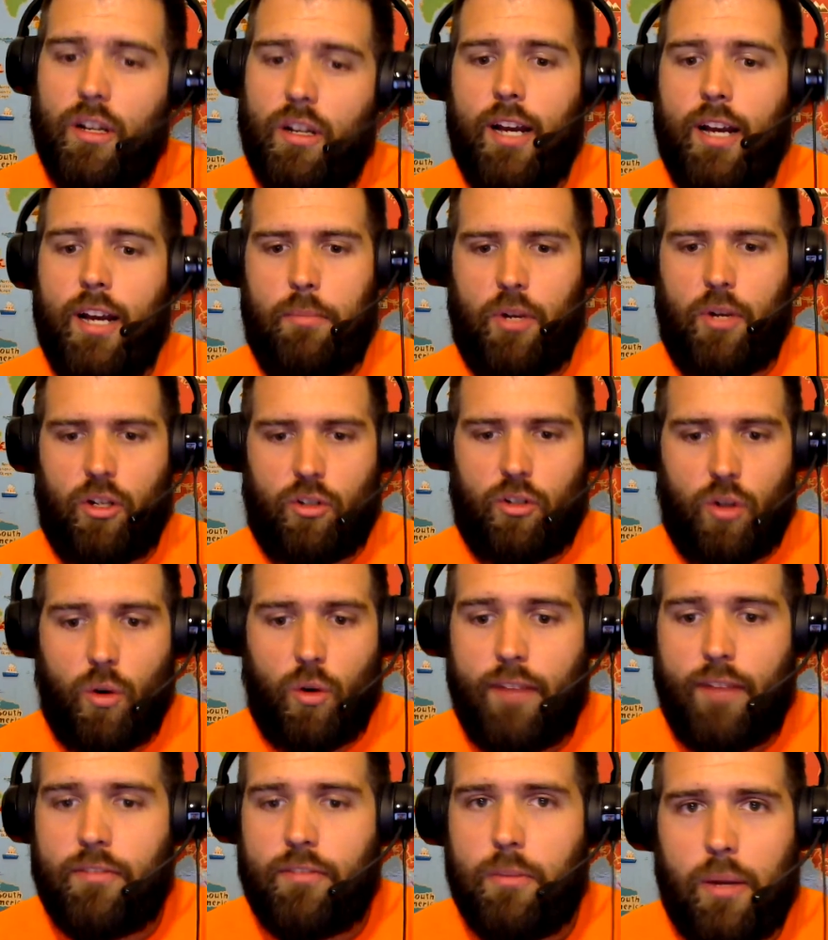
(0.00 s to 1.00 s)
I'm going to go
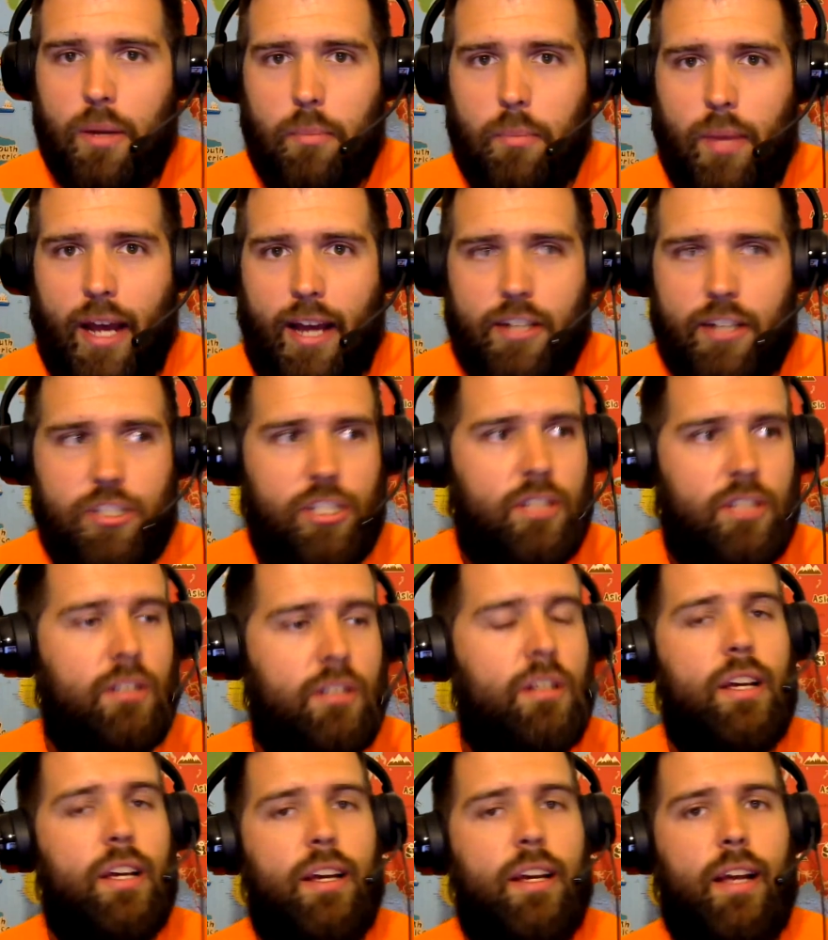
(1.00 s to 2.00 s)
after my passion
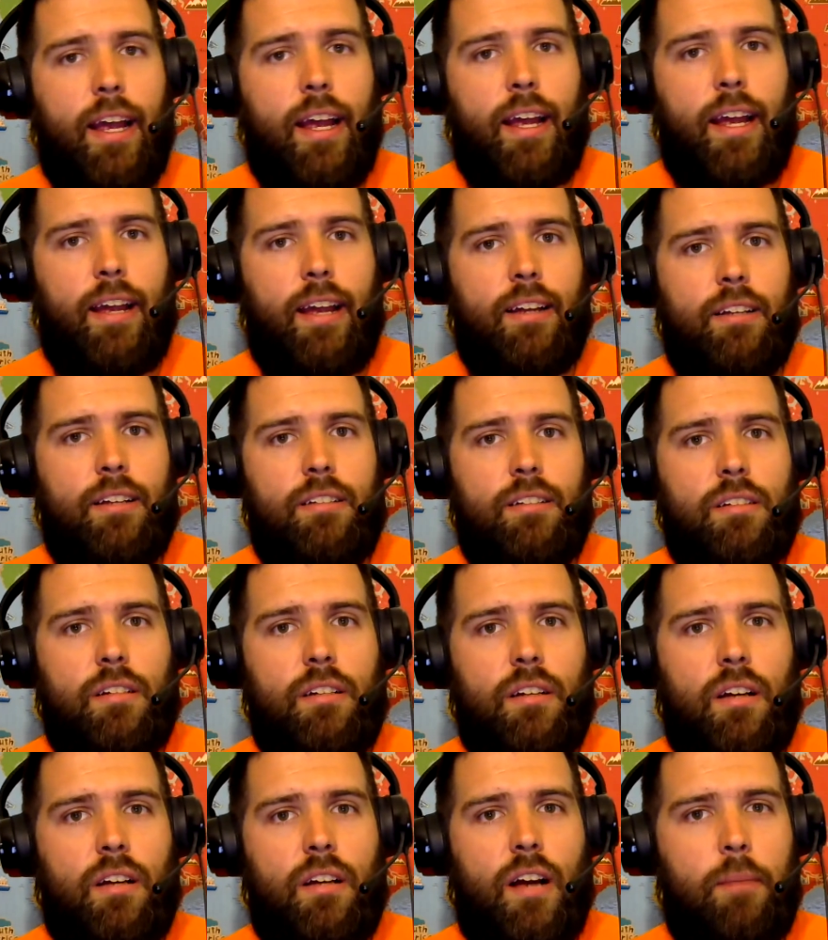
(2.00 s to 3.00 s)
and
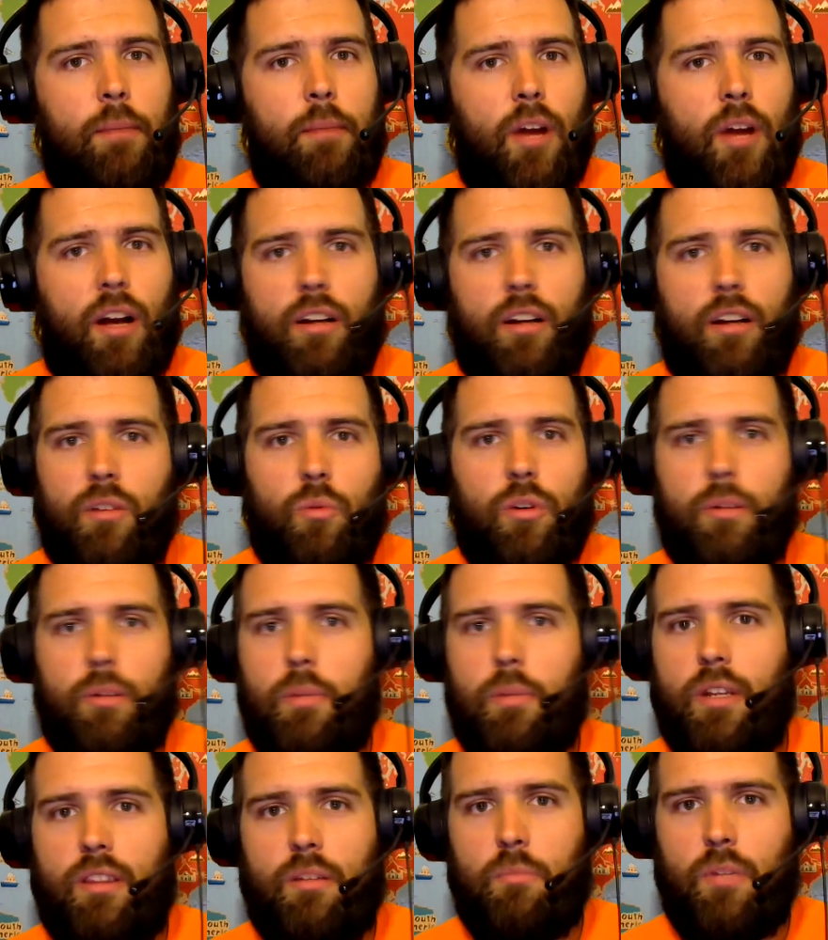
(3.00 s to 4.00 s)
I'm not going to worry
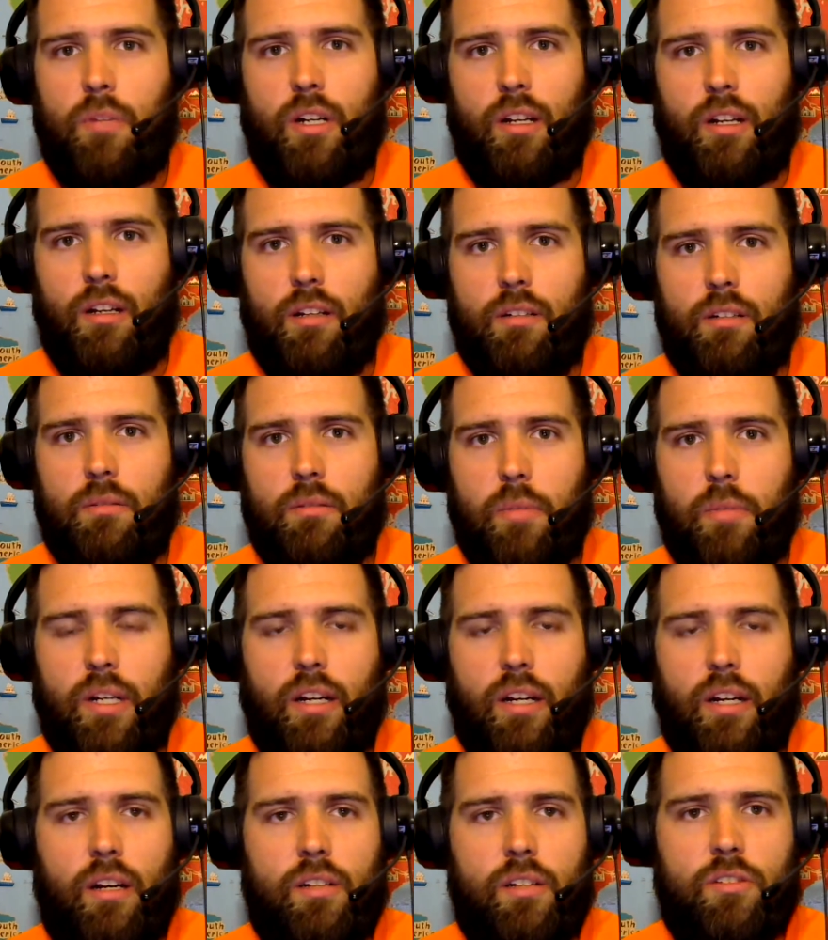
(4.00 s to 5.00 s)
about the money
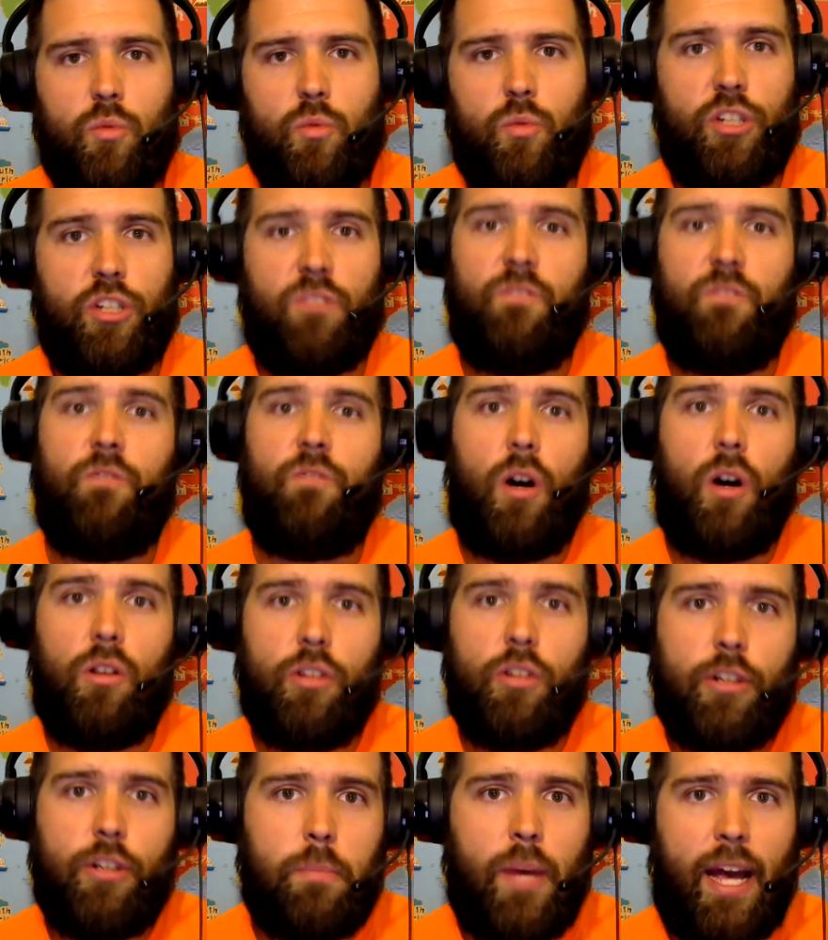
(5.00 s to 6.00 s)
because when you follow
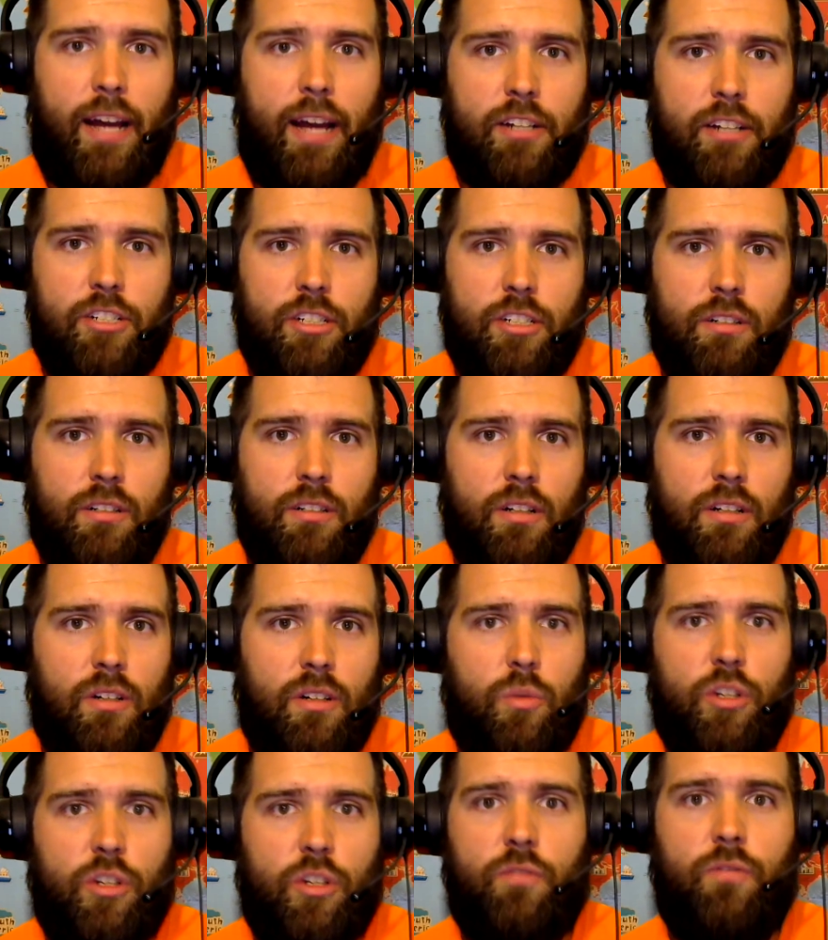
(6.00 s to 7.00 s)
your passion,
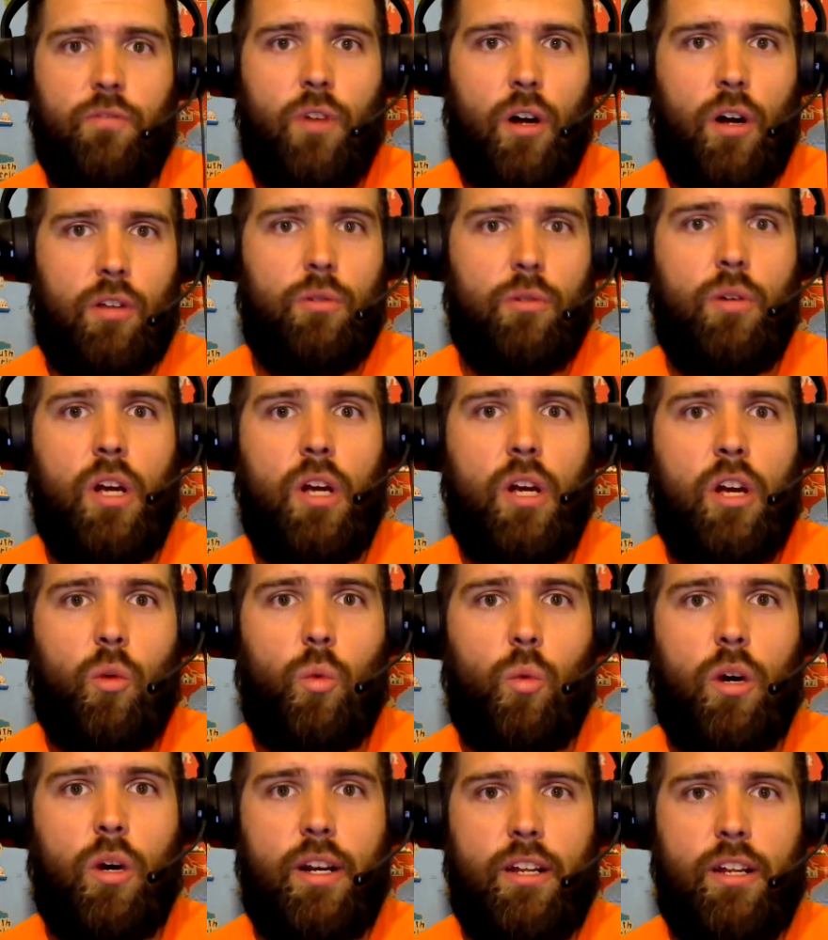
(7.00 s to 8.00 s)
when you follow
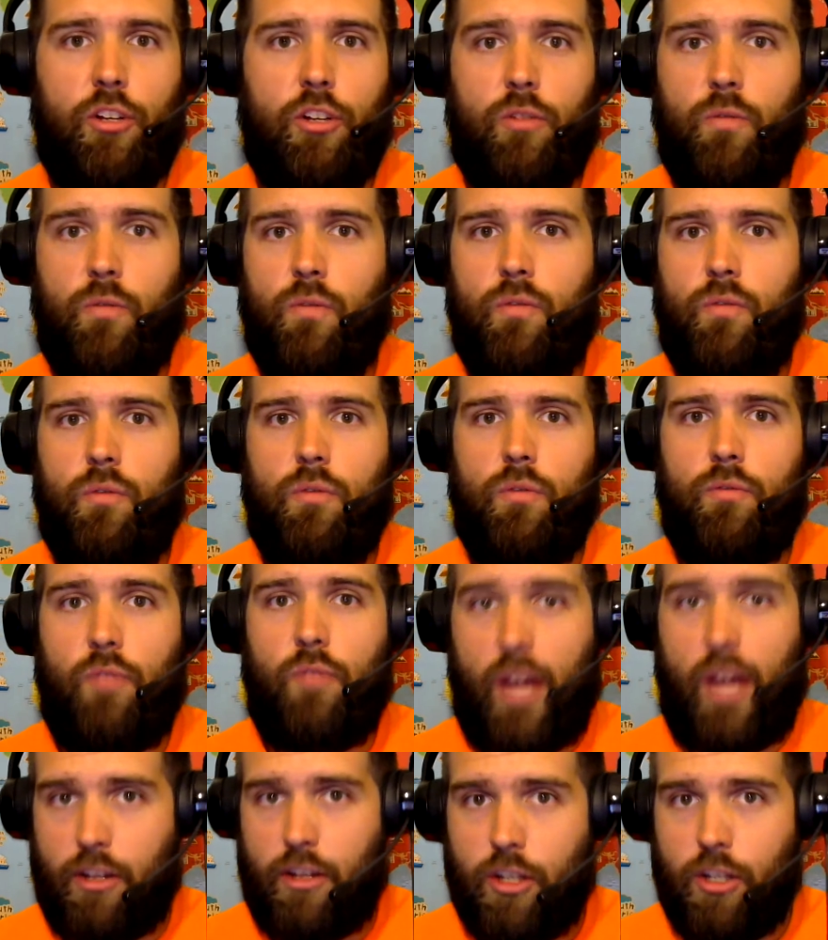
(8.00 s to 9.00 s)
what you
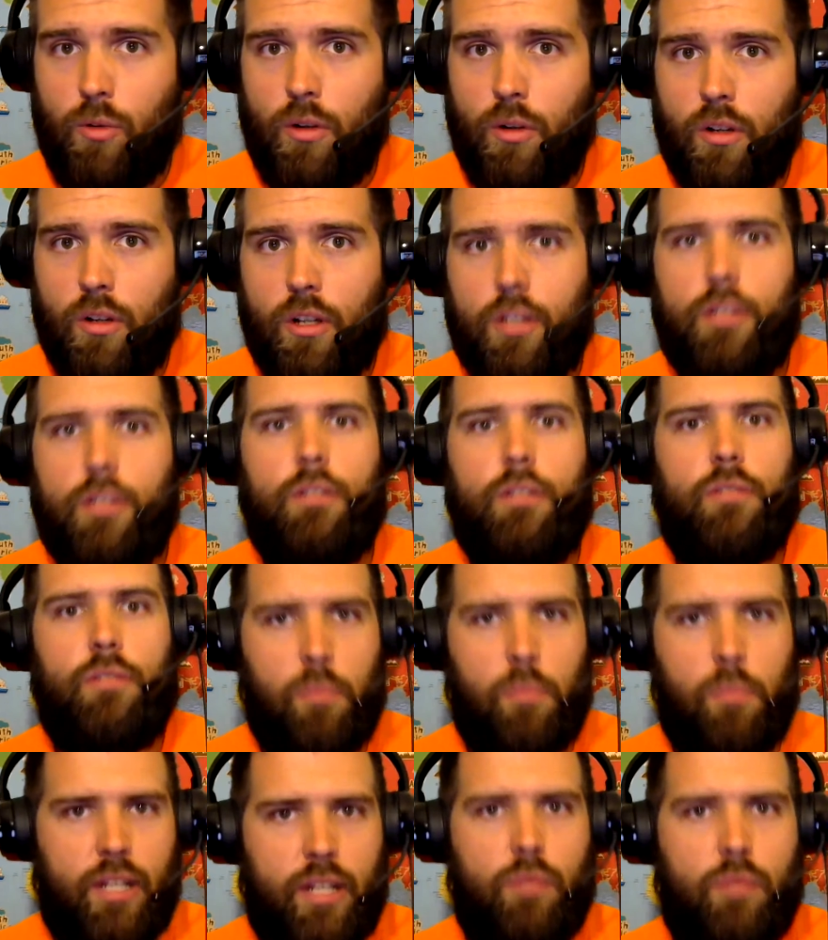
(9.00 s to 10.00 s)
value, the
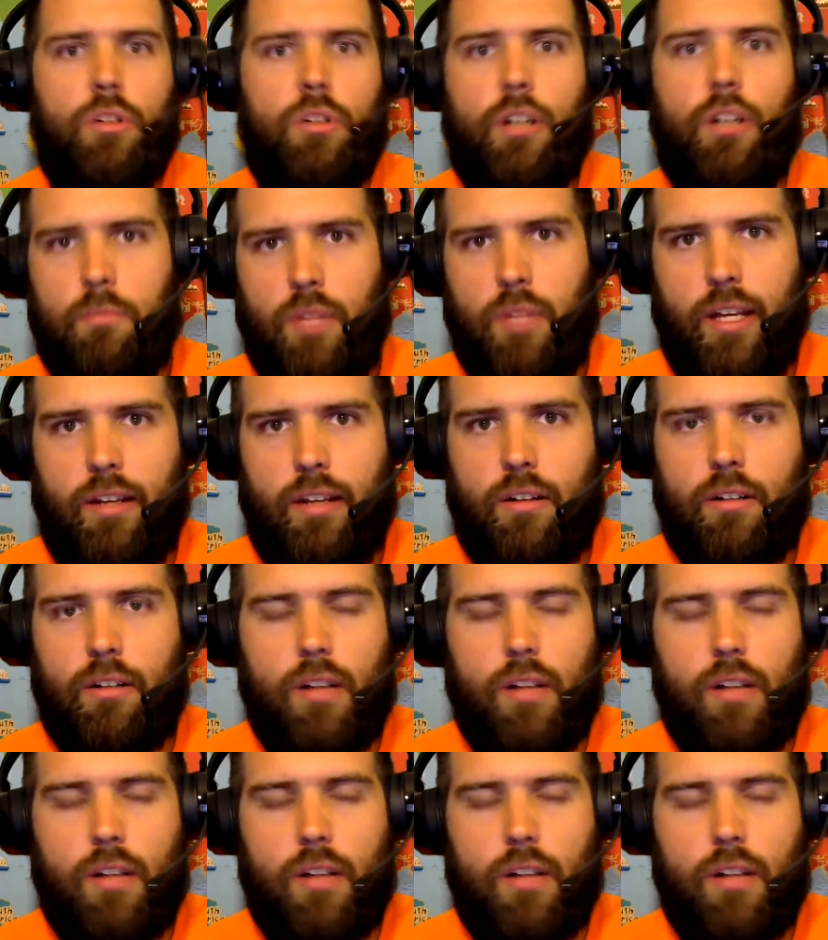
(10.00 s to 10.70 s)
money will come later.